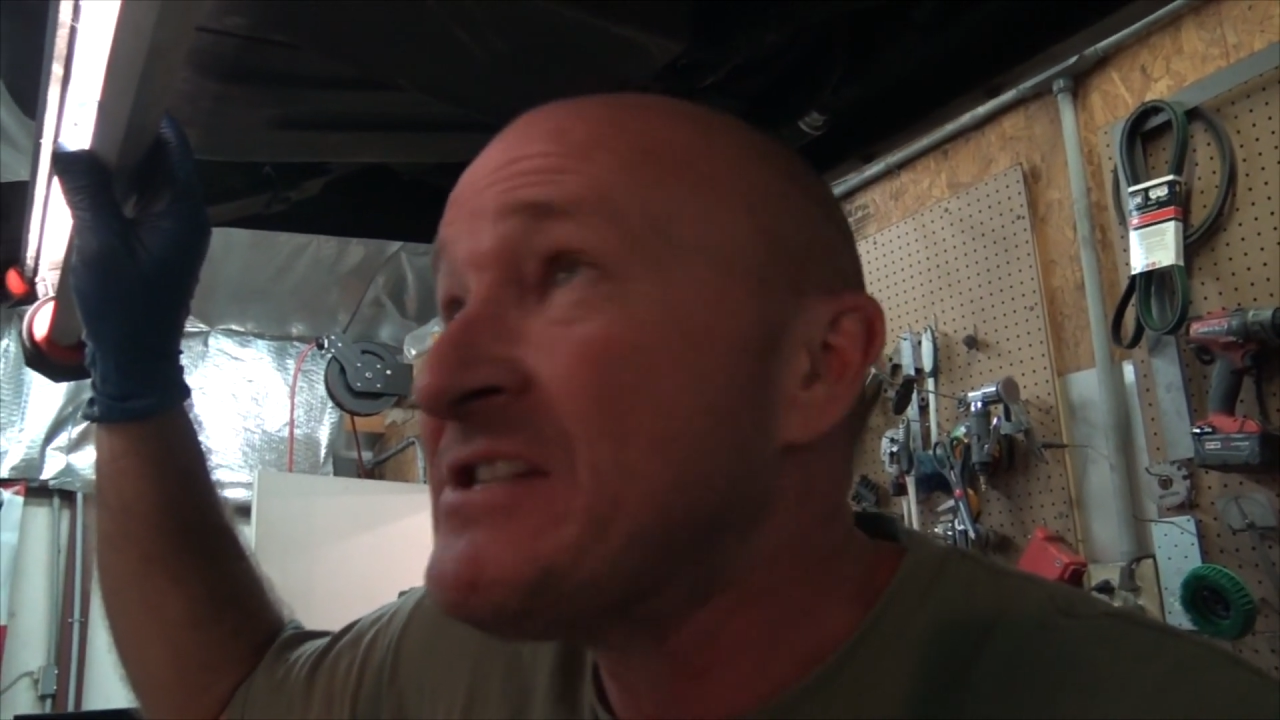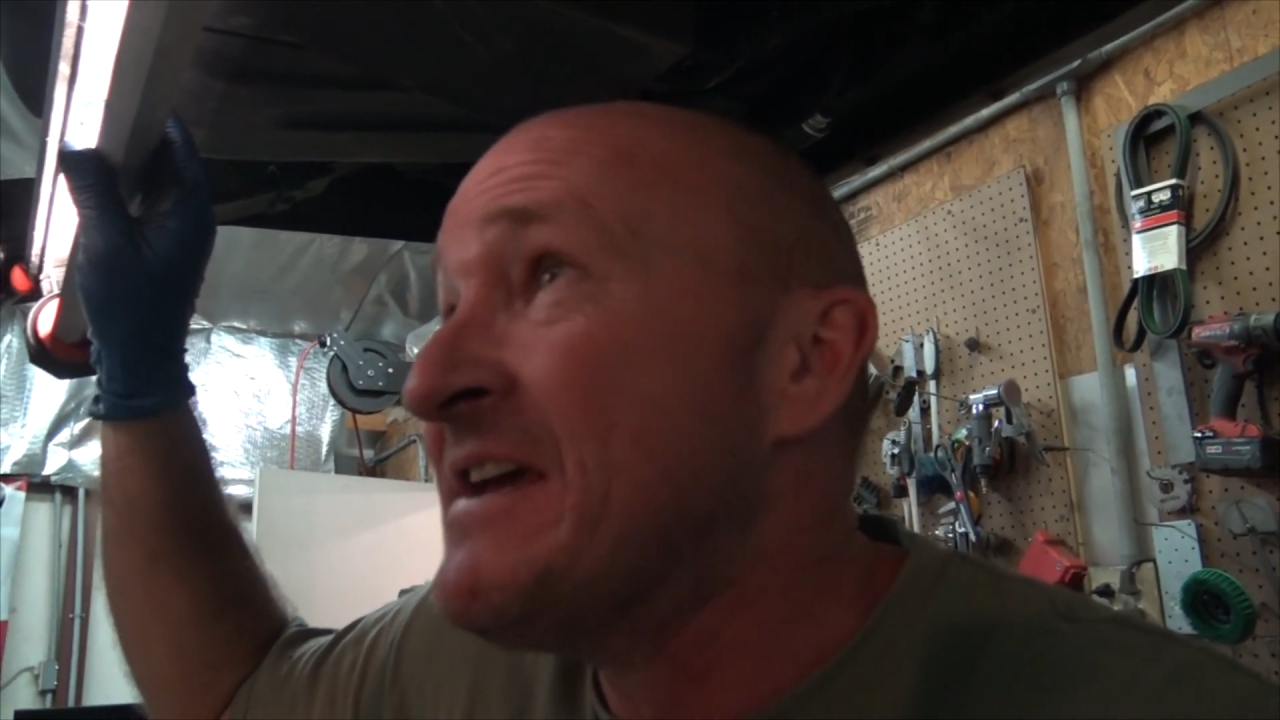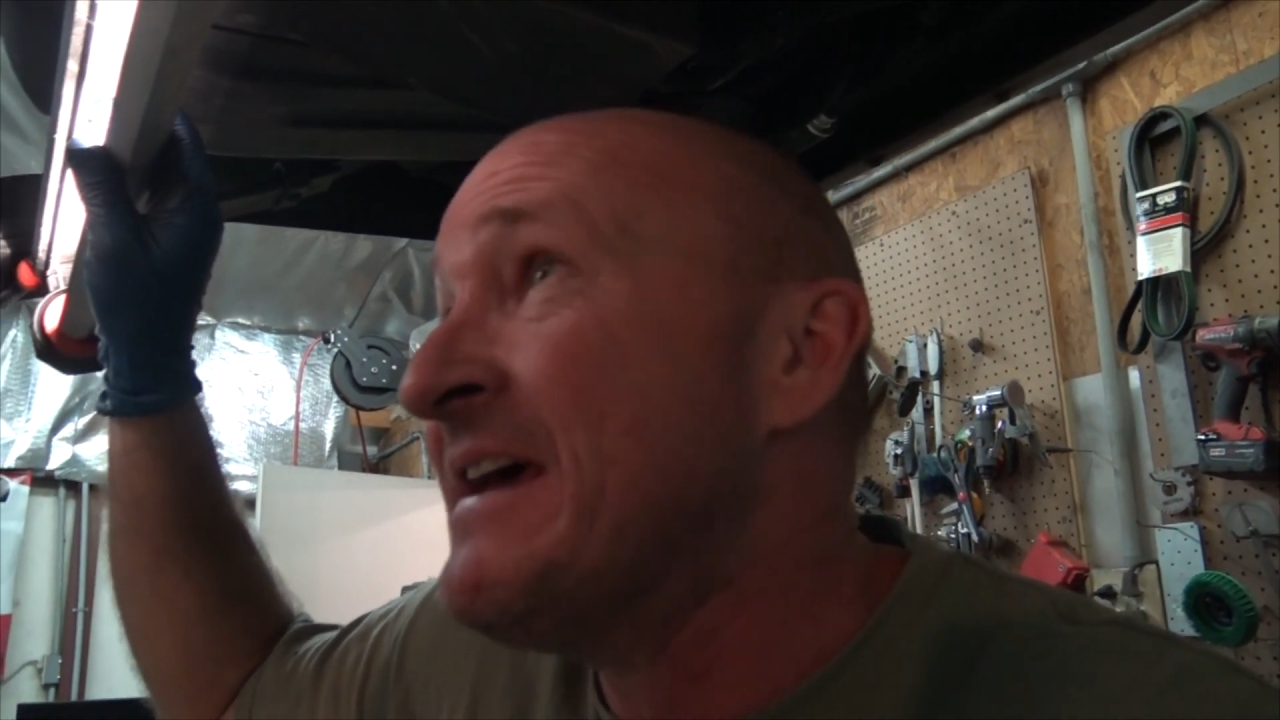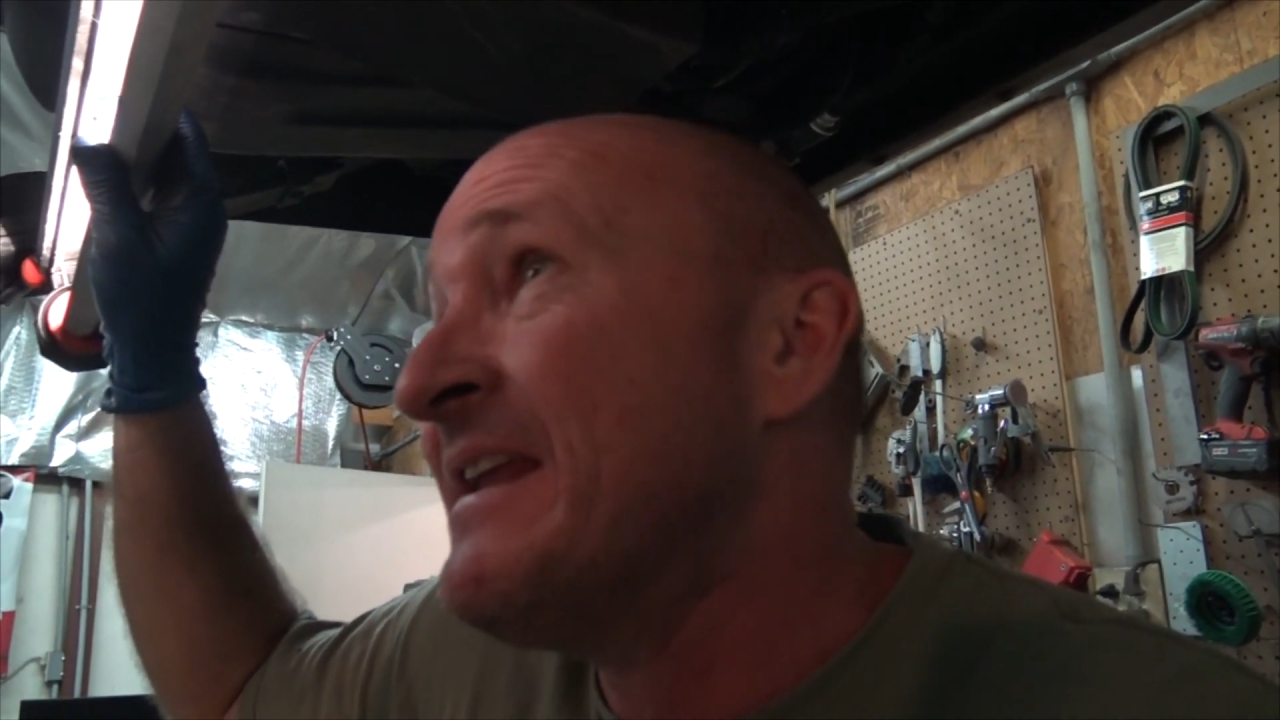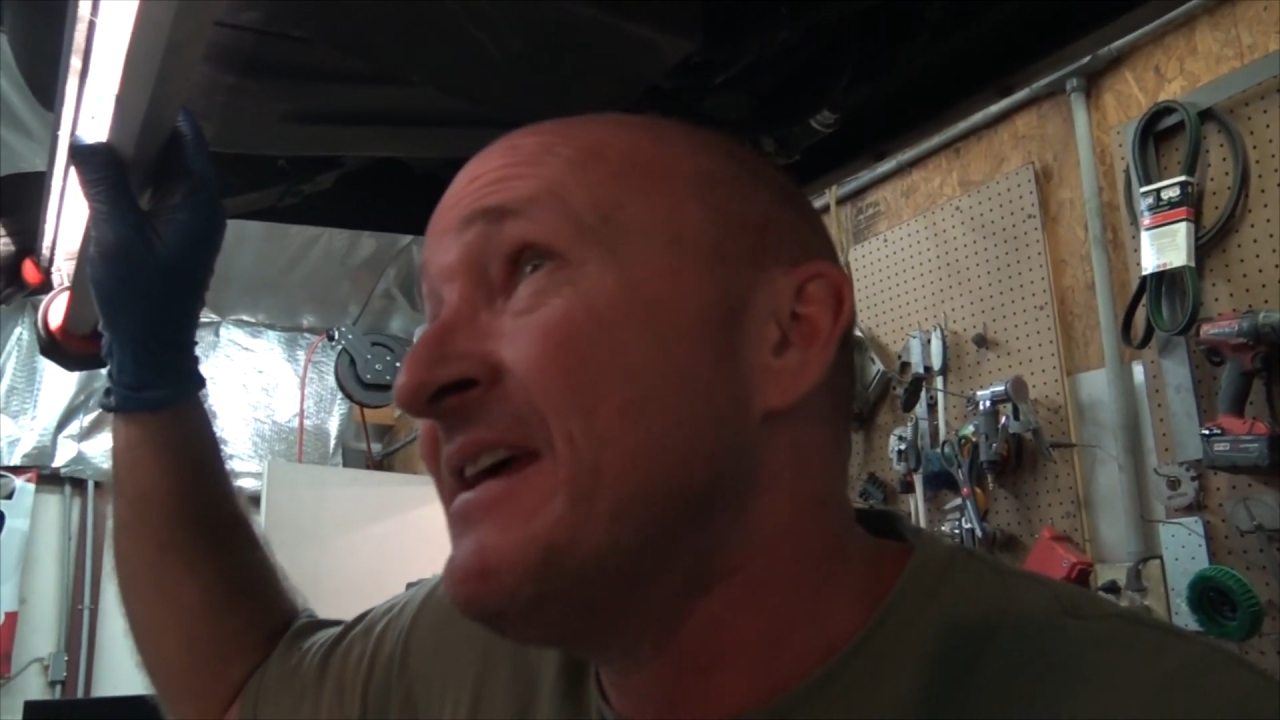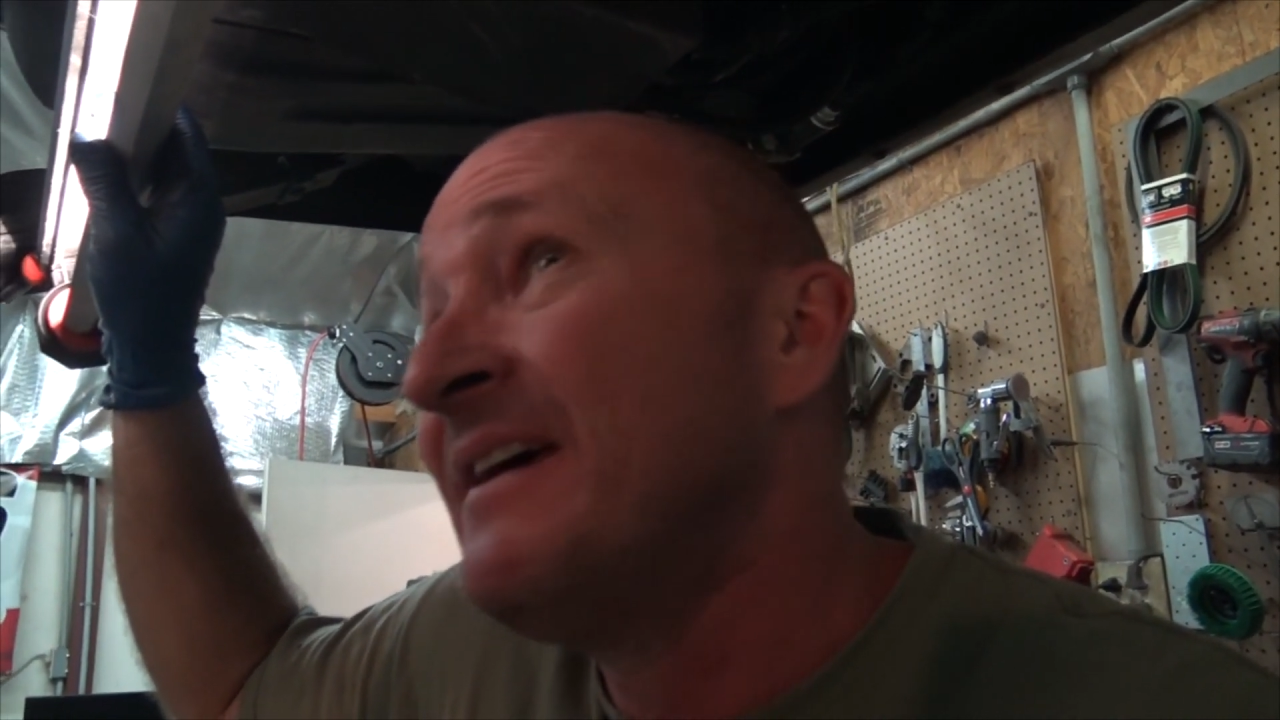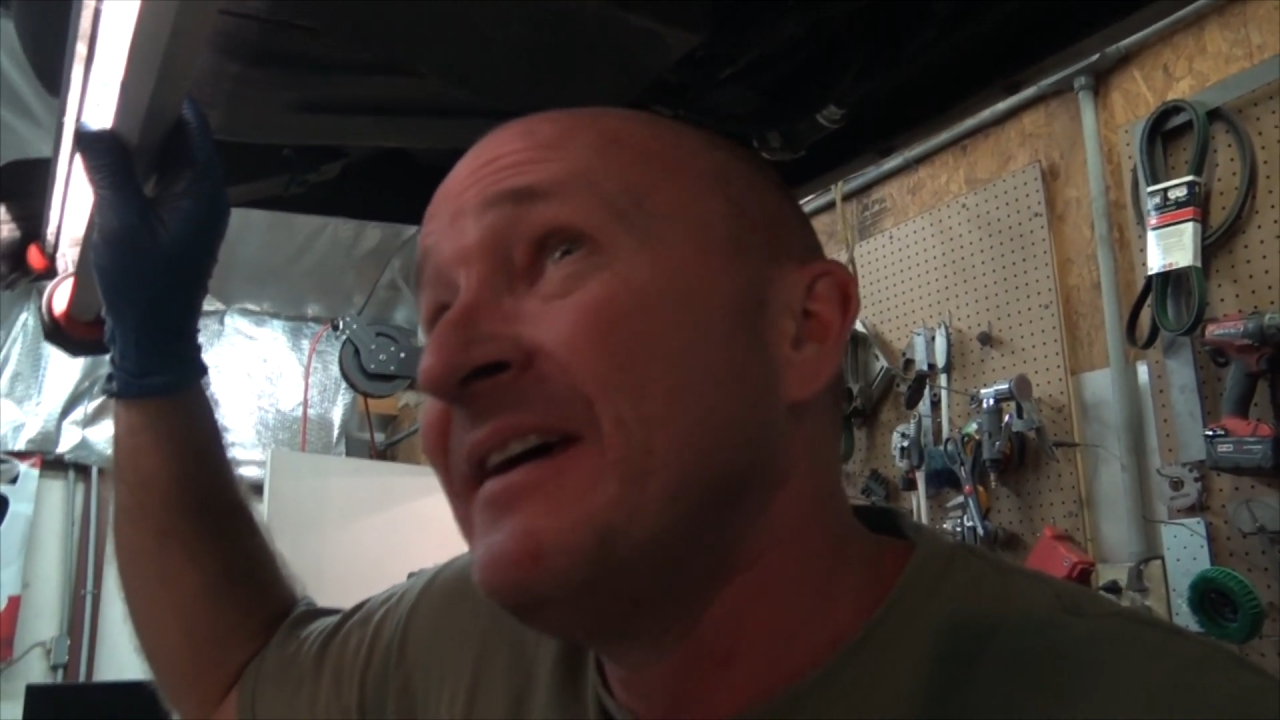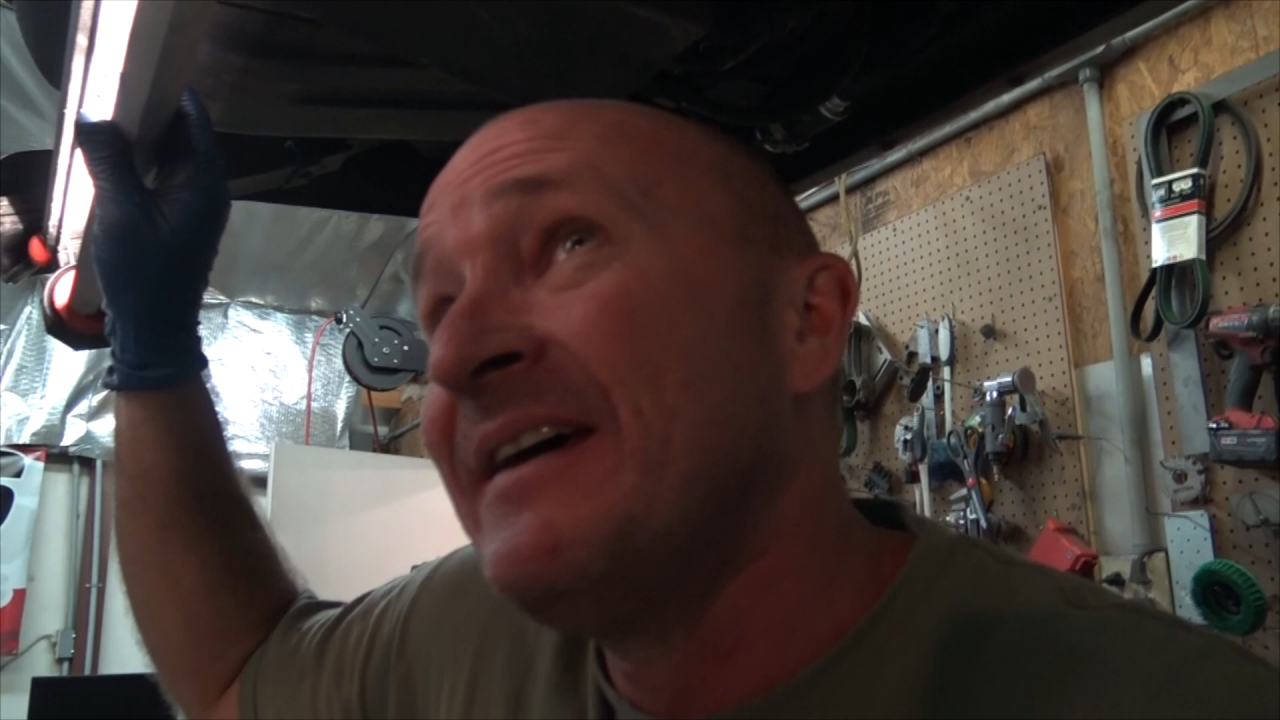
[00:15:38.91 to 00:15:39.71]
in